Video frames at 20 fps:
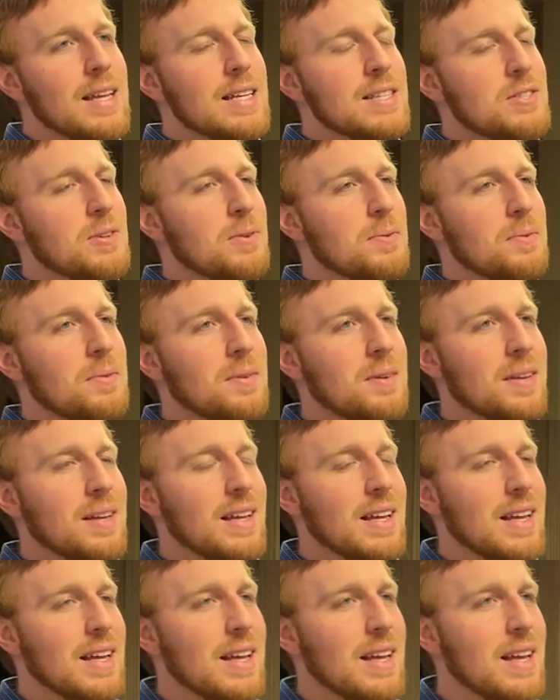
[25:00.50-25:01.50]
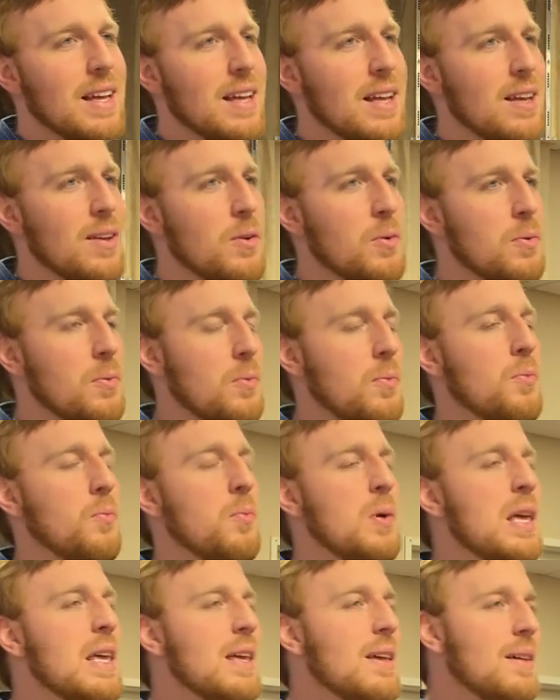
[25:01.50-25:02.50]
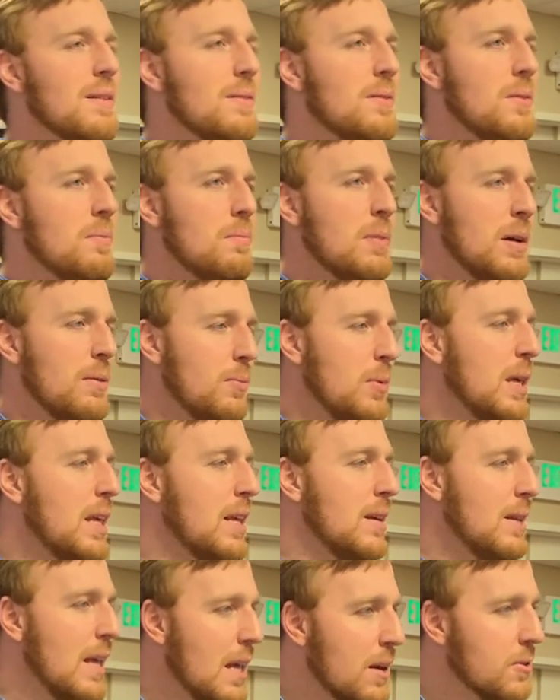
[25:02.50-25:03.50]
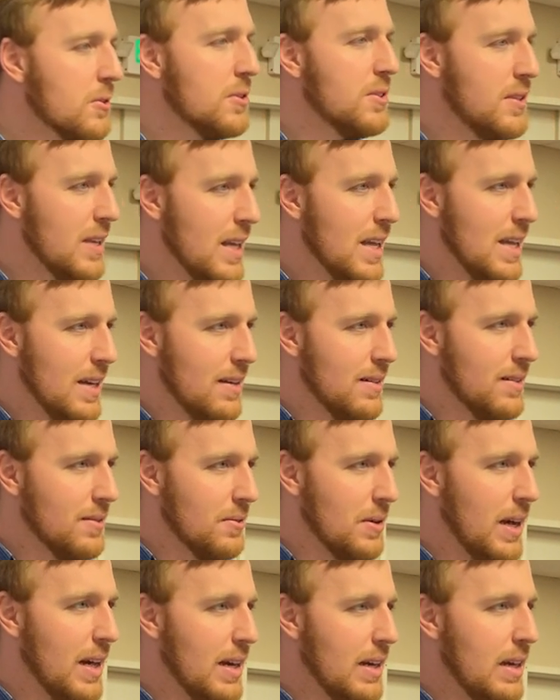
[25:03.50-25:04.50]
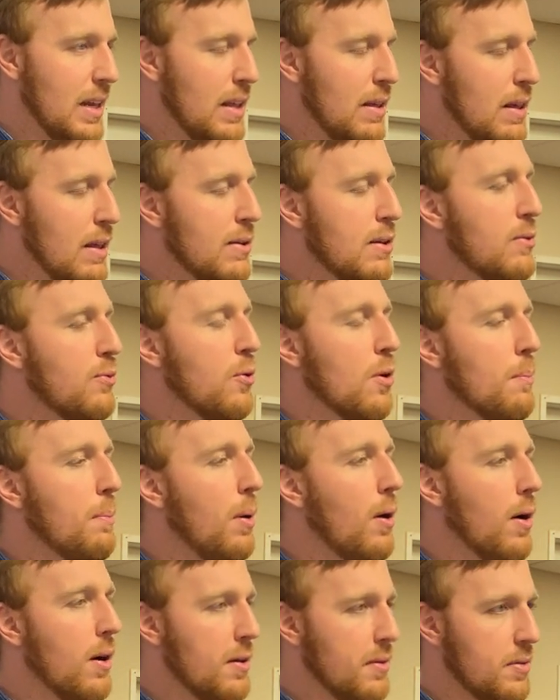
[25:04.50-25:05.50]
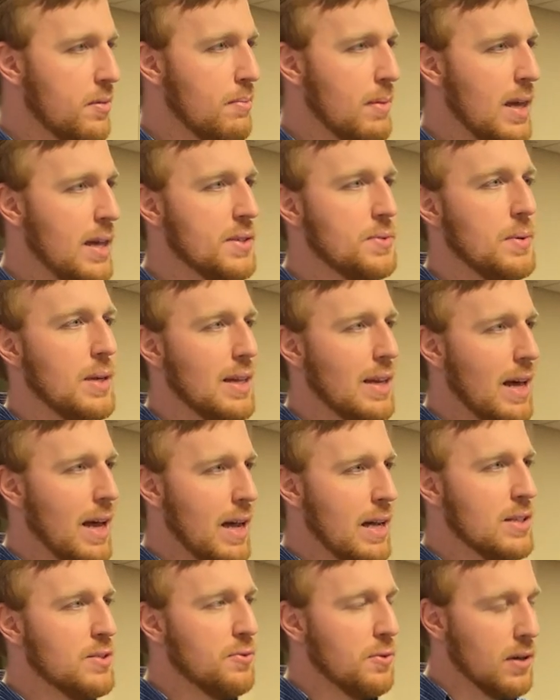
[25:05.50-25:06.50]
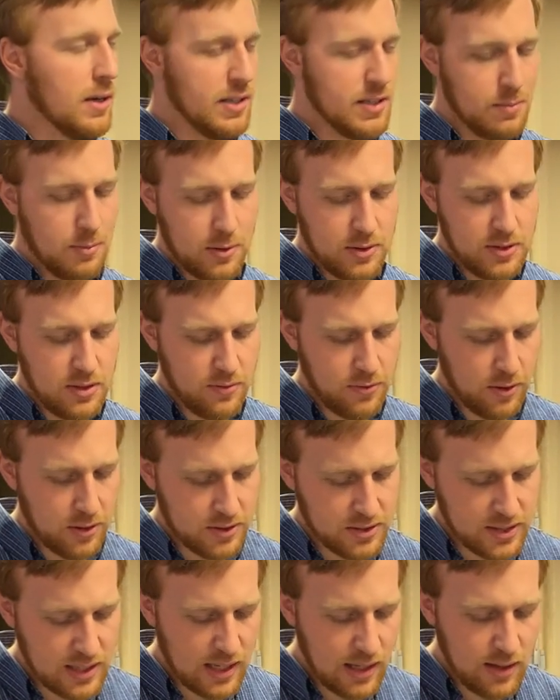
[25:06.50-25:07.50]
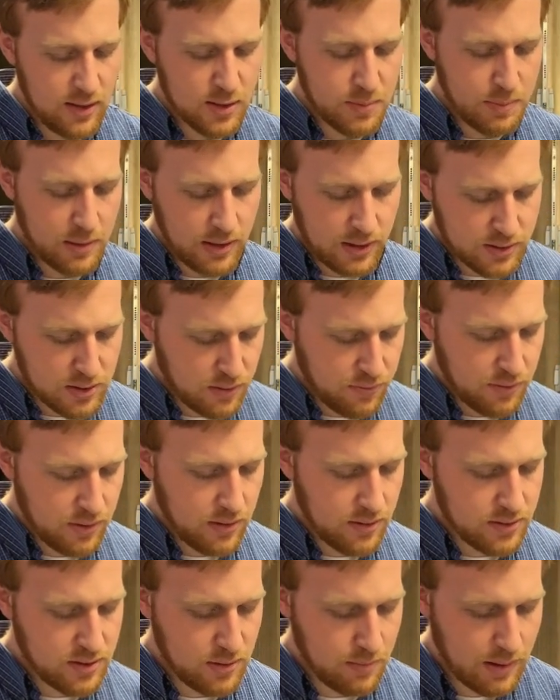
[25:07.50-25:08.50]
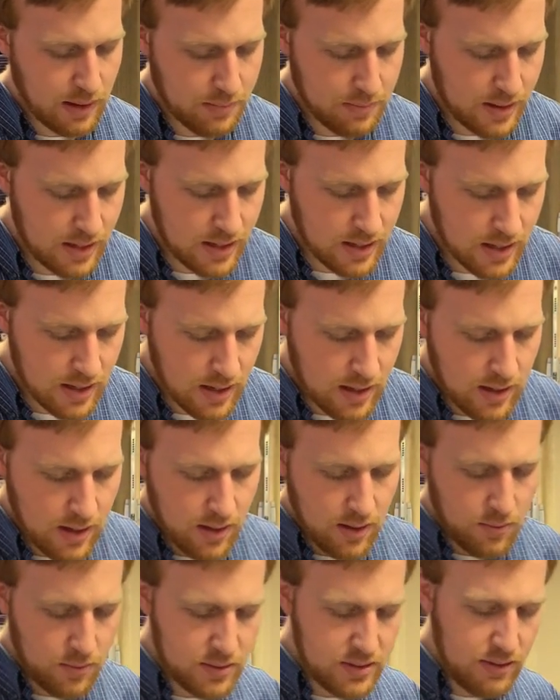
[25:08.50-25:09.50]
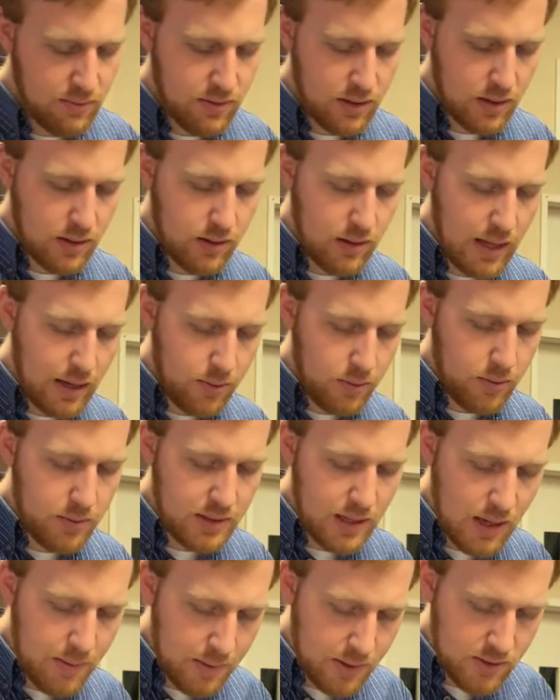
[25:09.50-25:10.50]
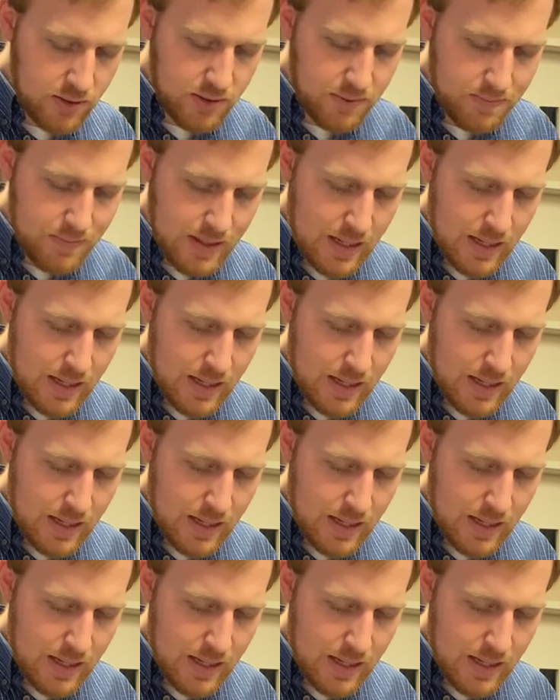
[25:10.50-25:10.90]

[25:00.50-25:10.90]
So we can intercede, right? And even if we're part of the mess, we can ask for God's mercy for ourselves, but also for those who might be receiving the collateral damage.